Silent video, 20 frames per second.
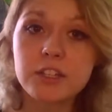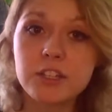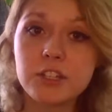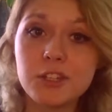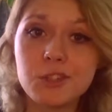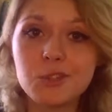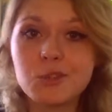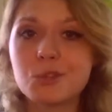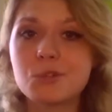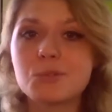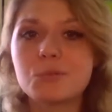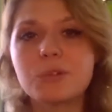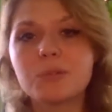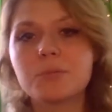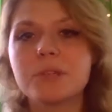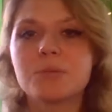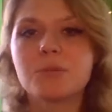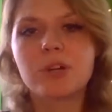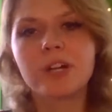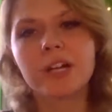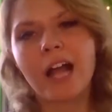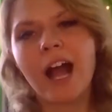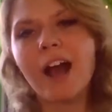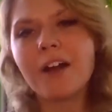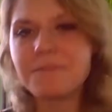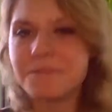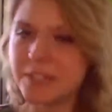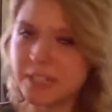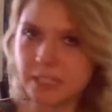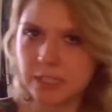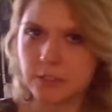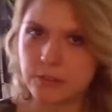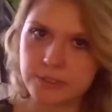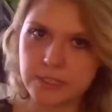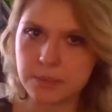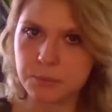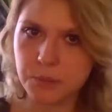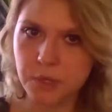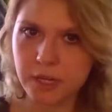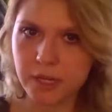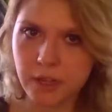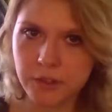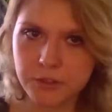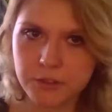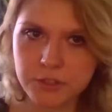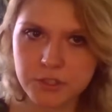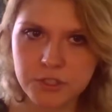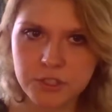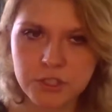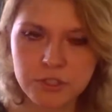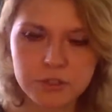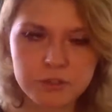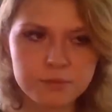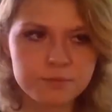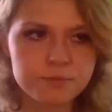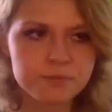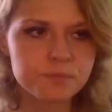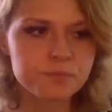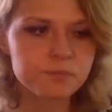you will be more confident using bright colors too.